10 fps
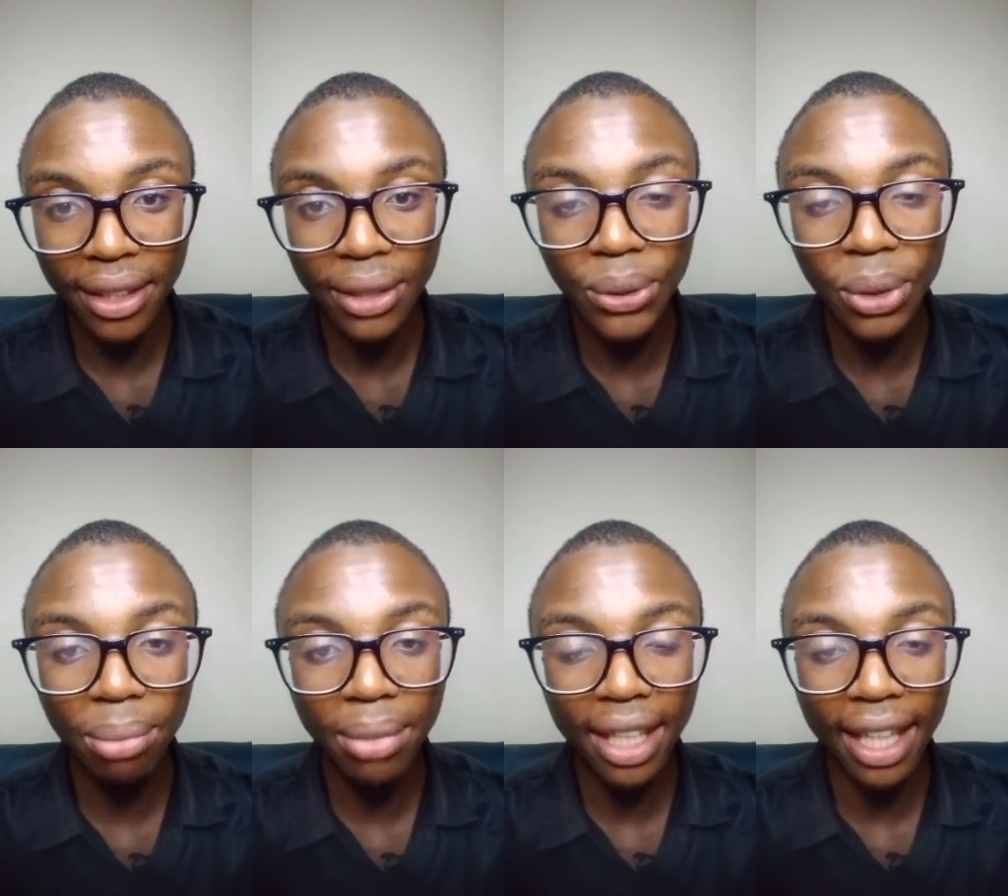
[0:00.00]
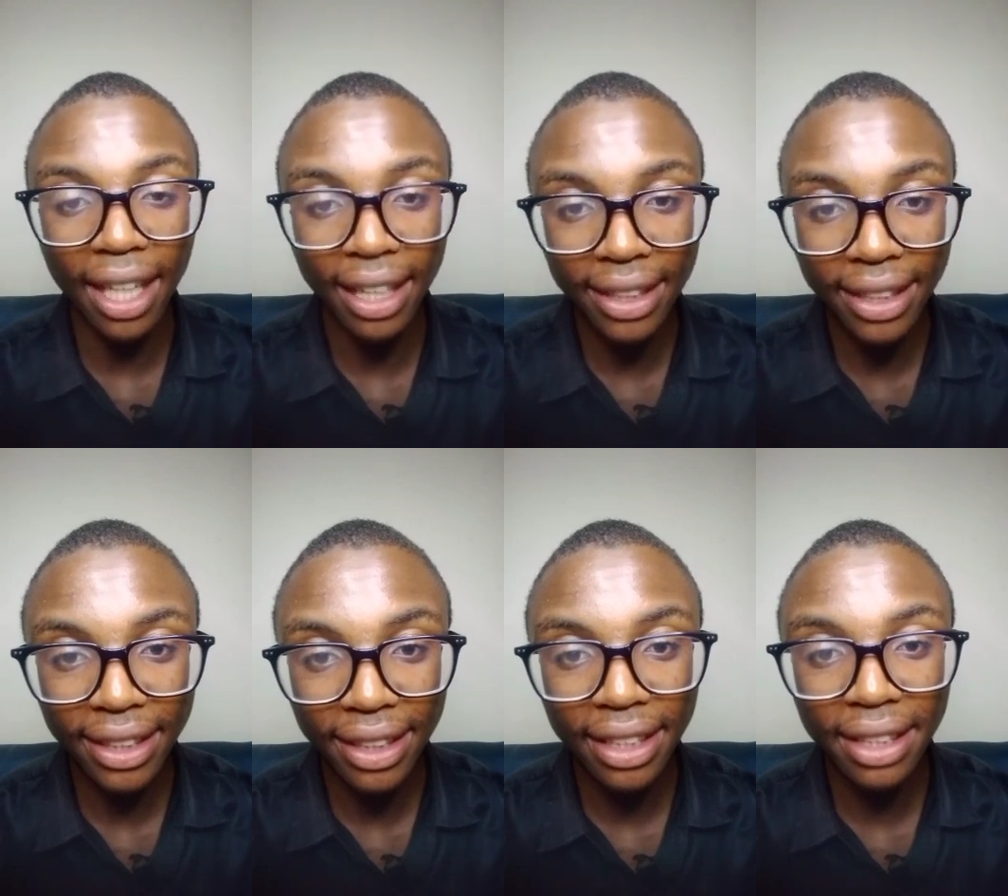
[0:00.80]
So it will be
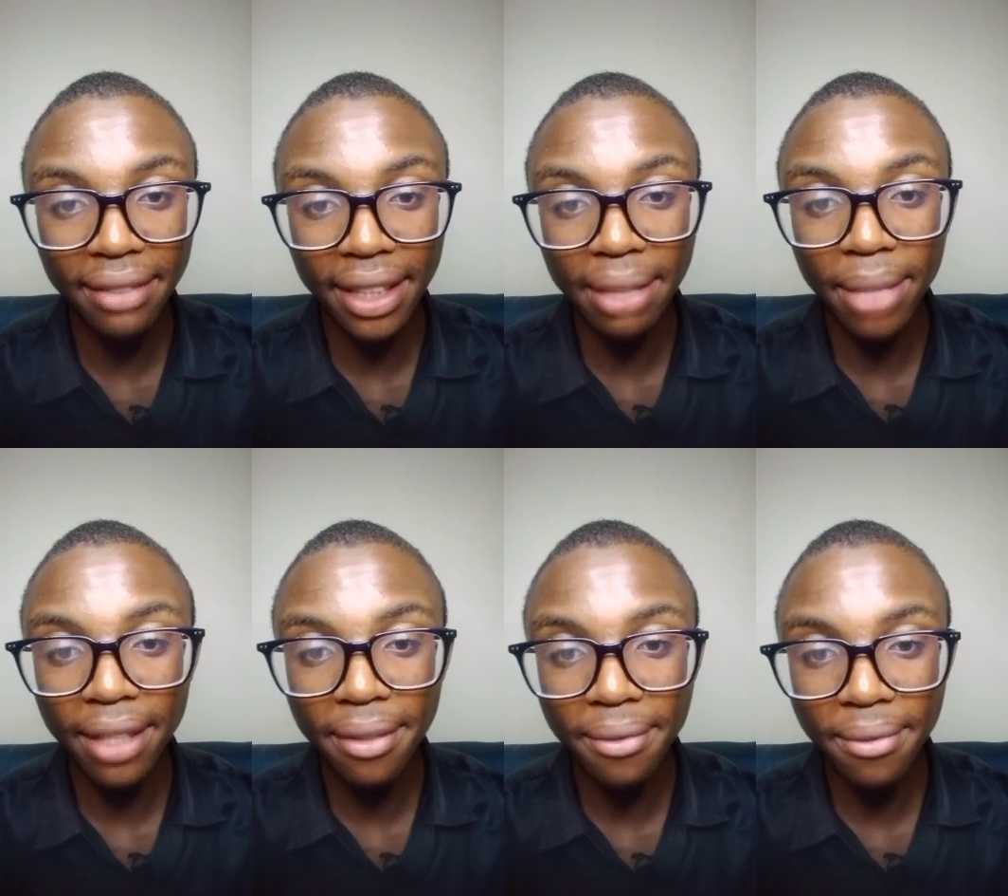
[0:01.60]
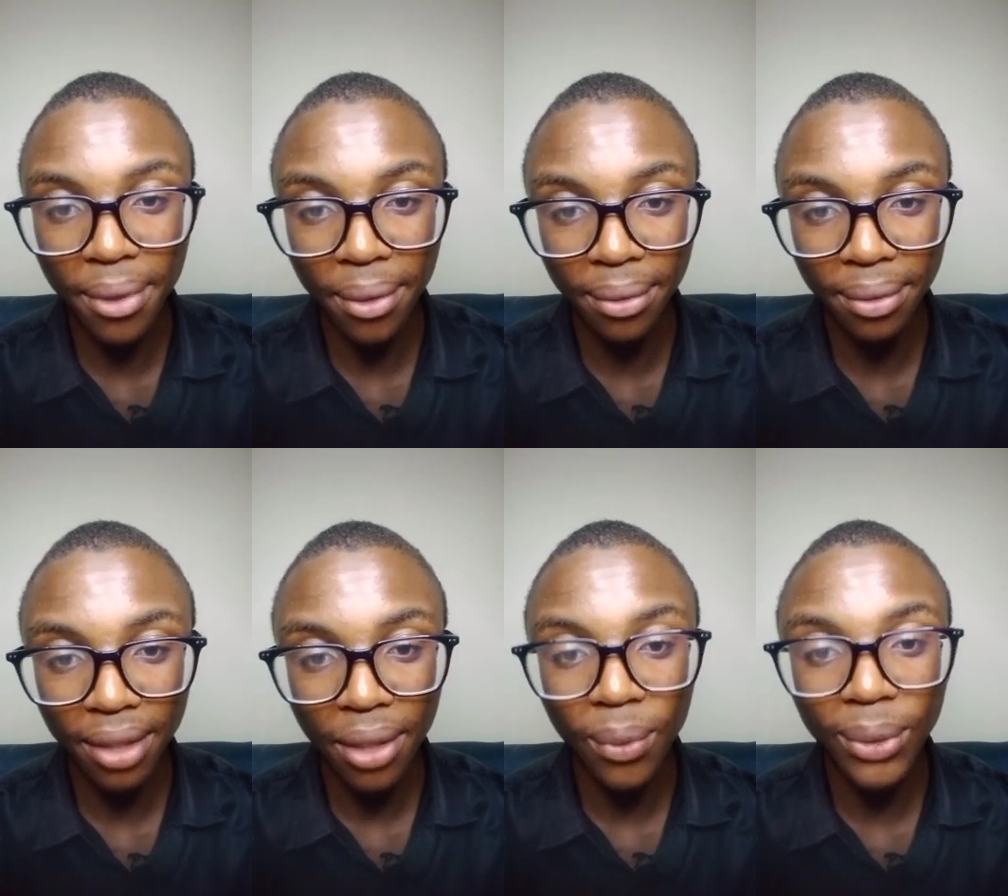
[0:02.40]
100 divided by 4,
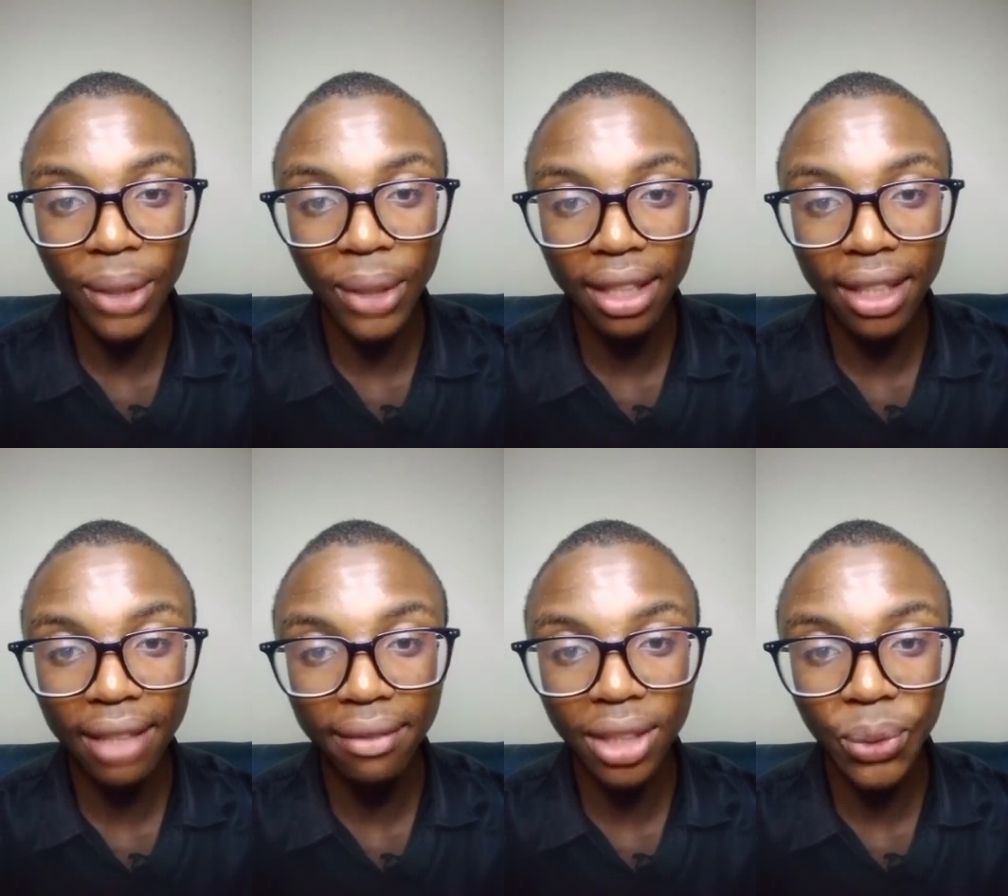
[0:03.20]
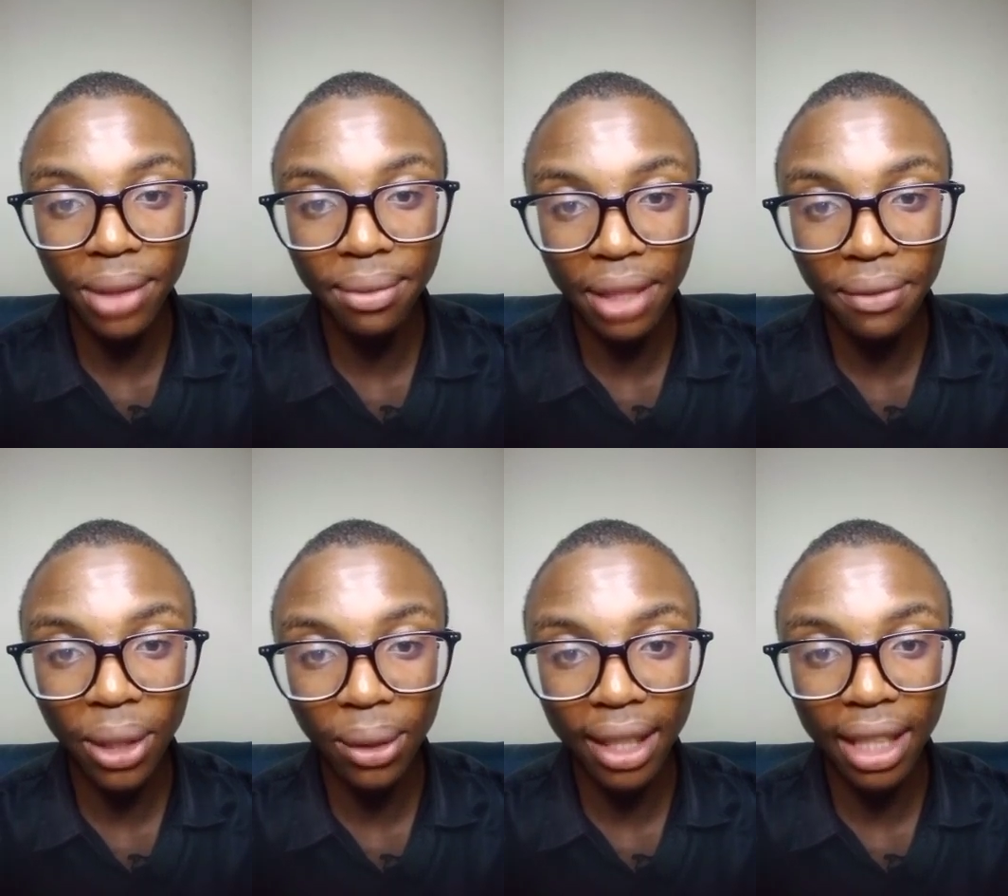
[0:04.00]
which will give us 25
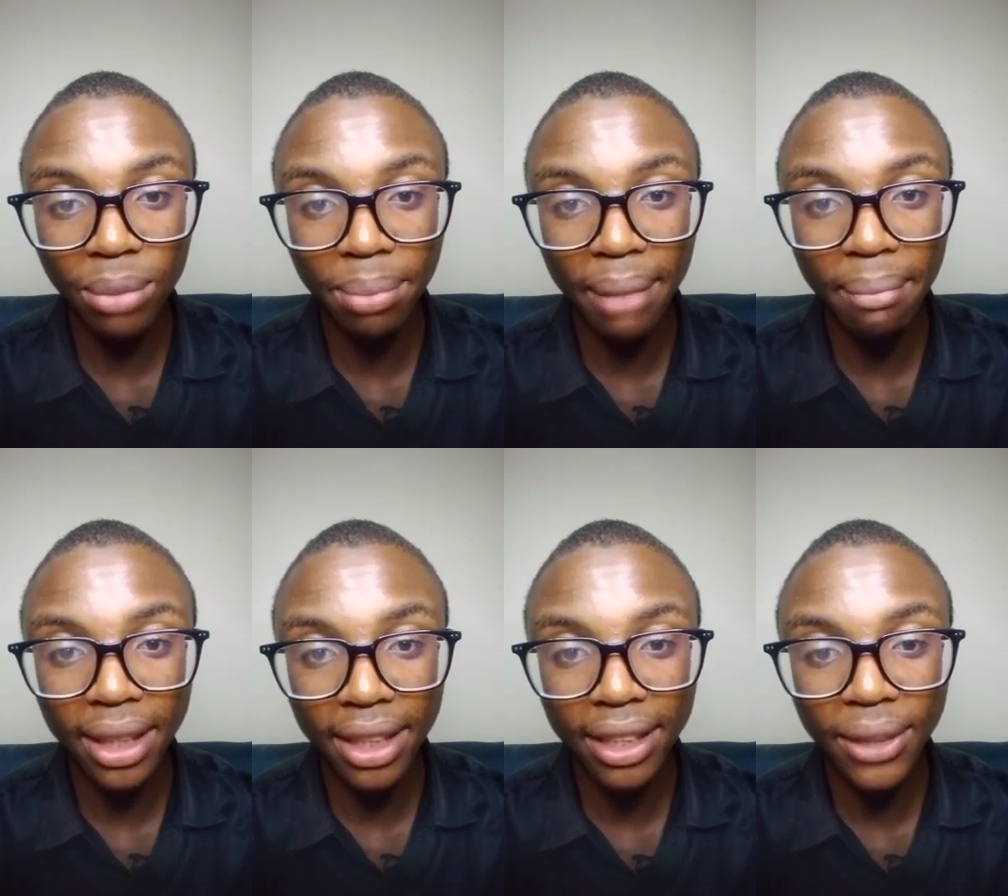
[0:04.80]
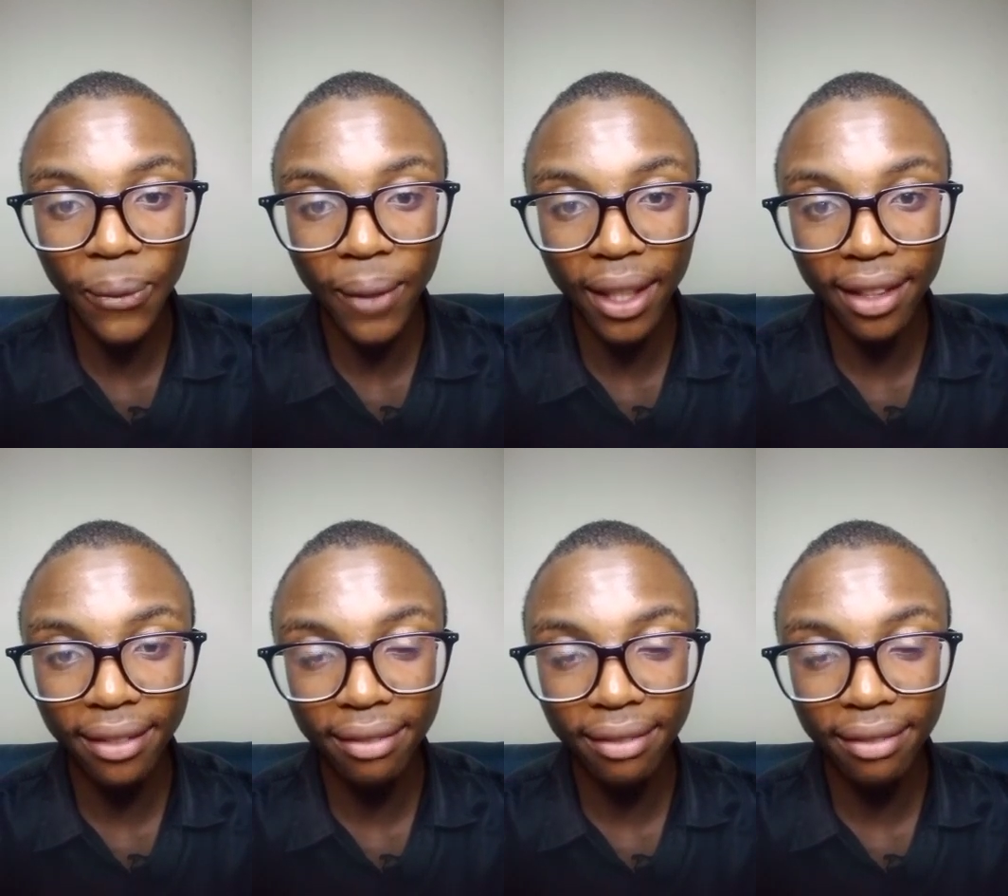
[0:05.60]
kilograms per meter squared.